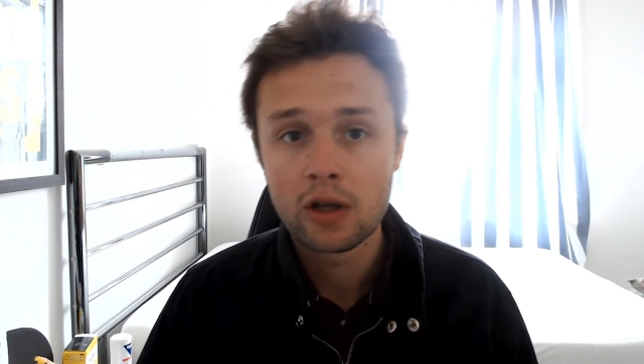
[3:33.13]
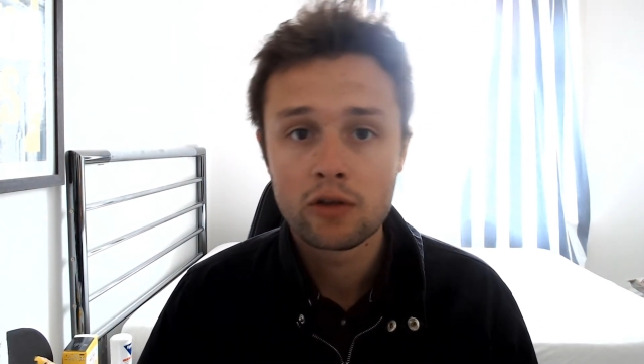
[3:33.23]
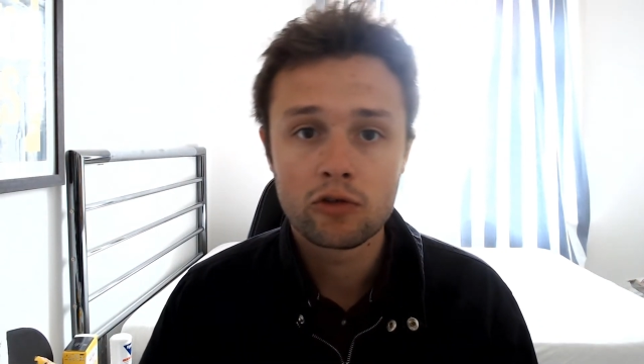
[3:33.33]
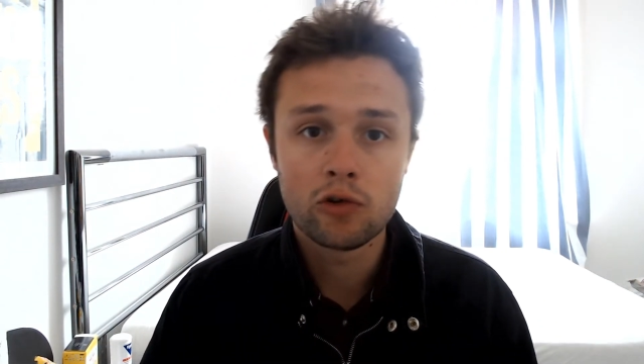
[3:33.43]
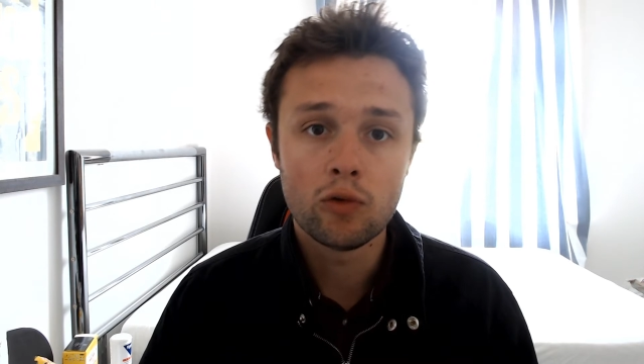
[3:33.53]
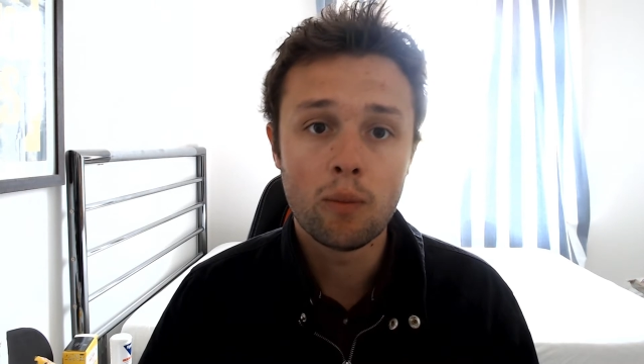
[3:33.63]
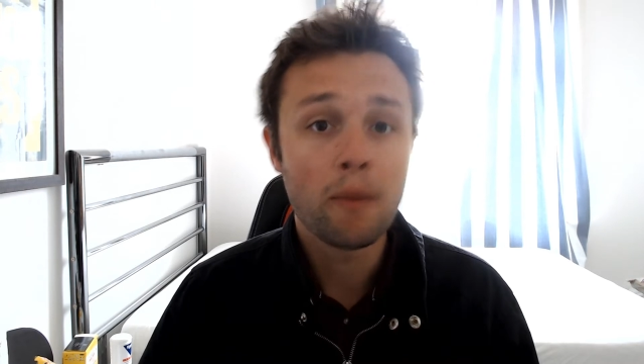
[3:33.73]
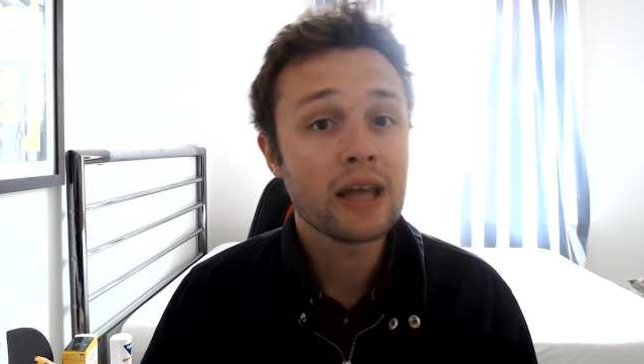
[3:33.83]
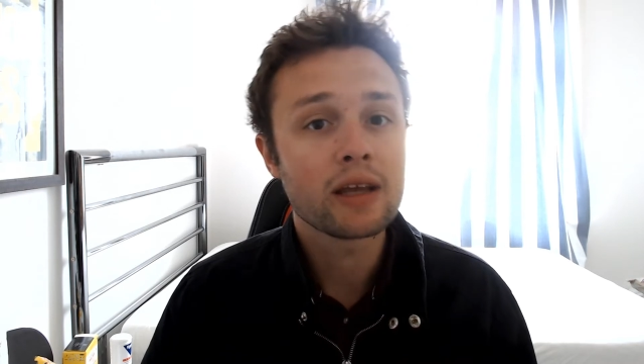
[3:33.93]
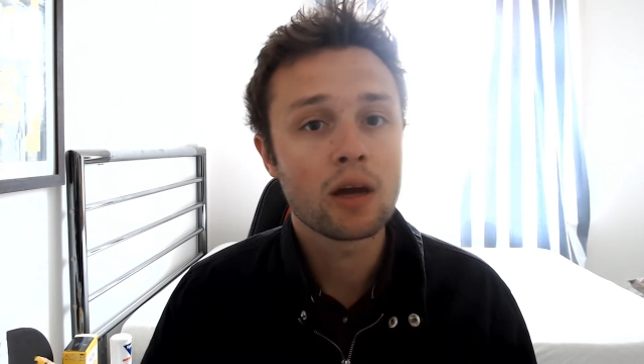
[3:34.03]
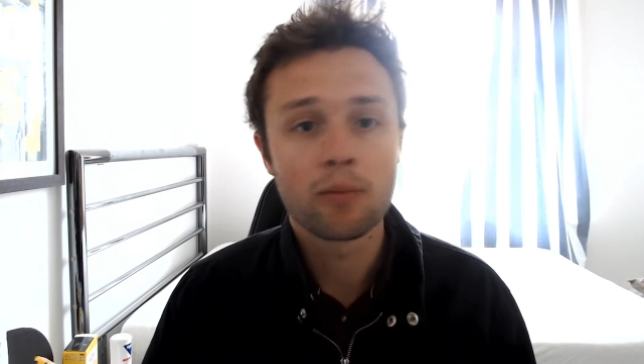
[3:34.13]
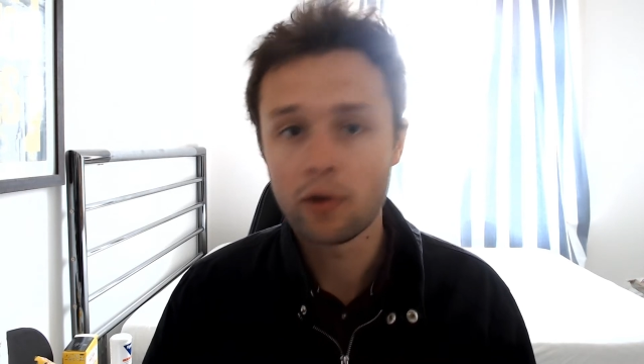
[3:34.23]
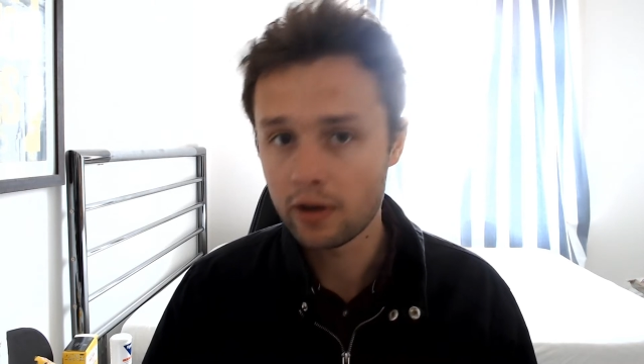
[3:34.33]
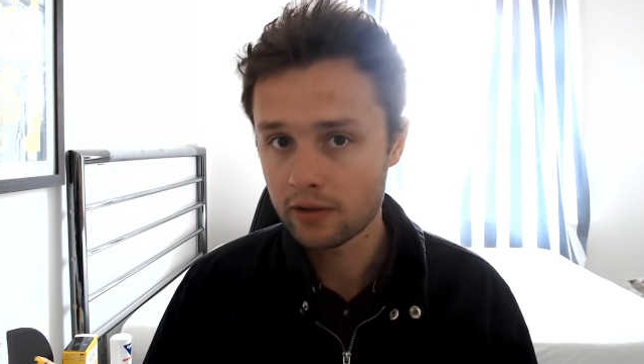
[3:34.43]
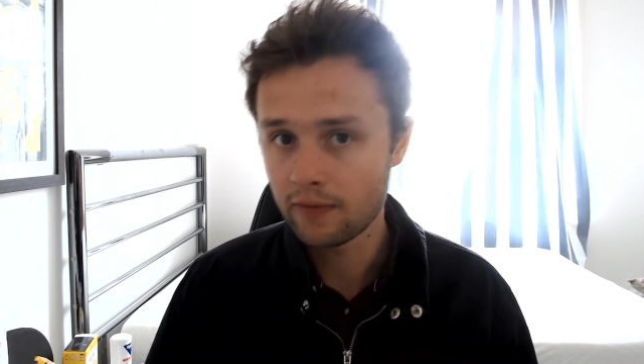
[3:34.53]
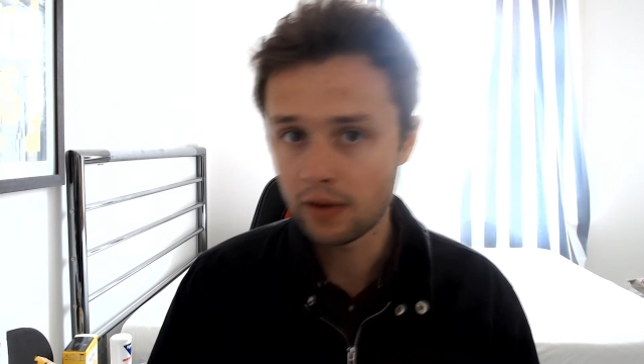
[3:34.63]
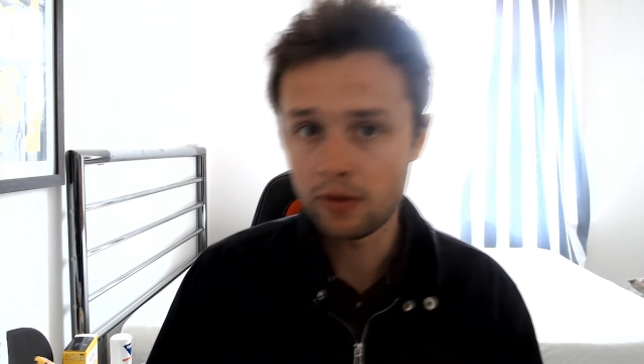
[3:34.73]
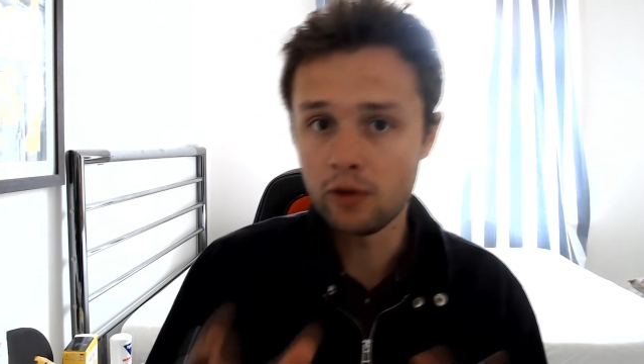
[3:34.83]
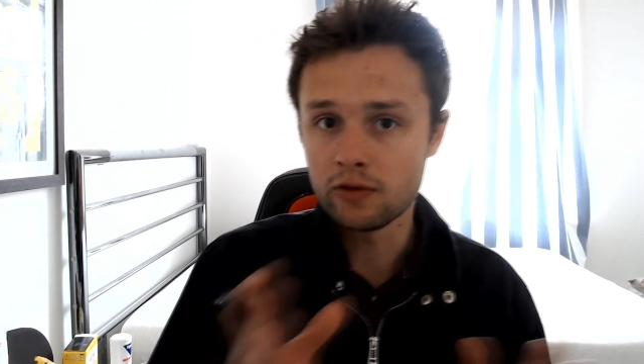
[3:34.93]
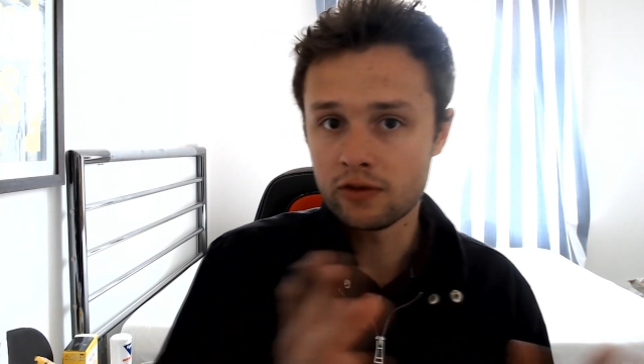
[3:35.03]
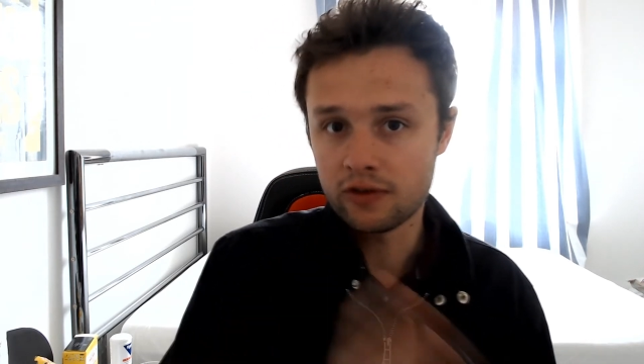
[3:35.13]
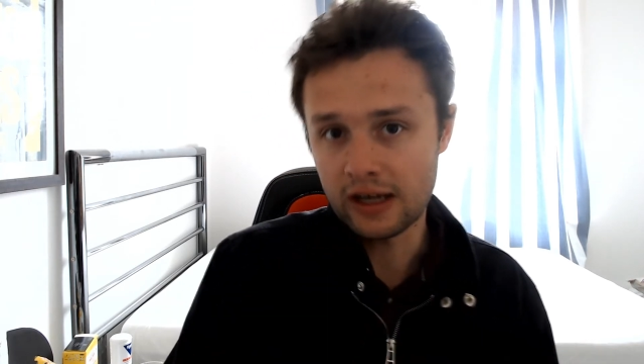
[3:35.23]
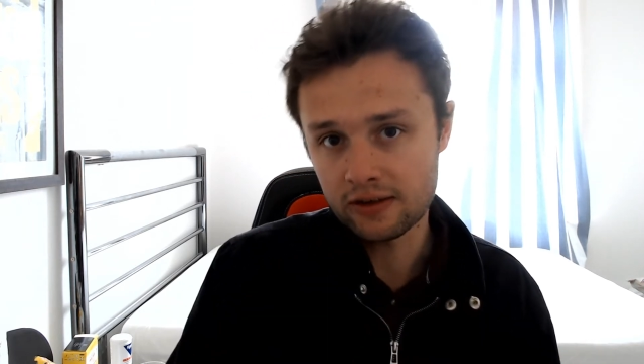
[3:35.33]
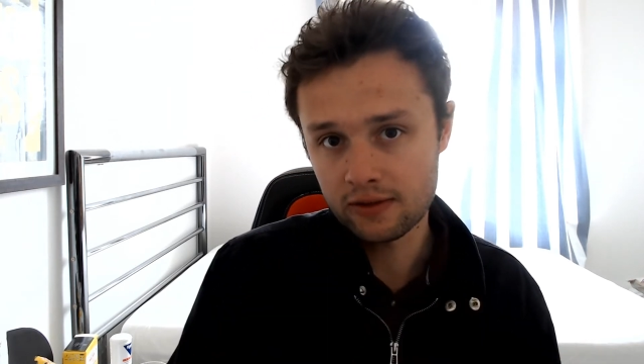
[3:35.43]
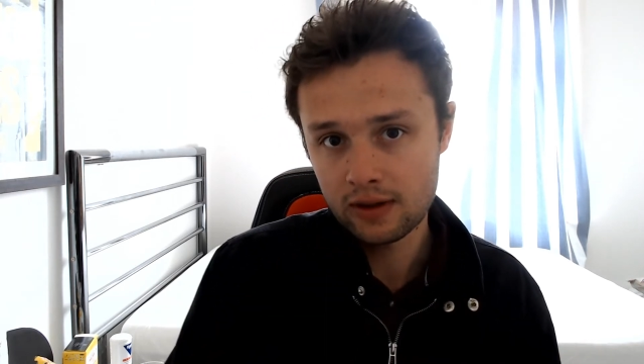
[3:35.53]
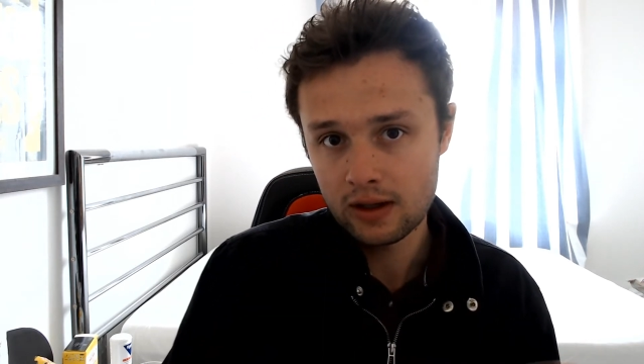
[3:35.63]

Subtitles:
to make a product for the users to test.